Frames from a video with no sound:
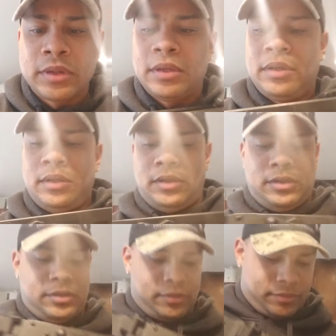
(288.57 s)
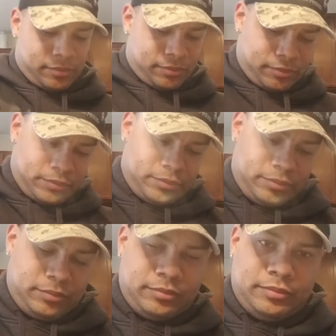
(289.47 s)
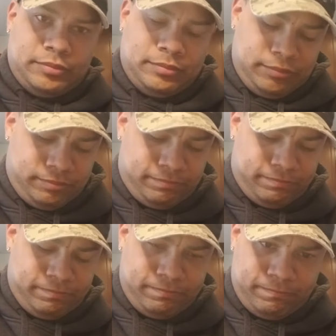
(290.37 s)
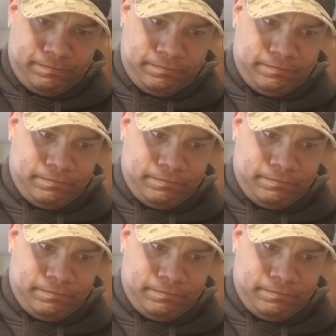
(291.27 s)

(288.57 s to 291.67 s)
Nobody speaks.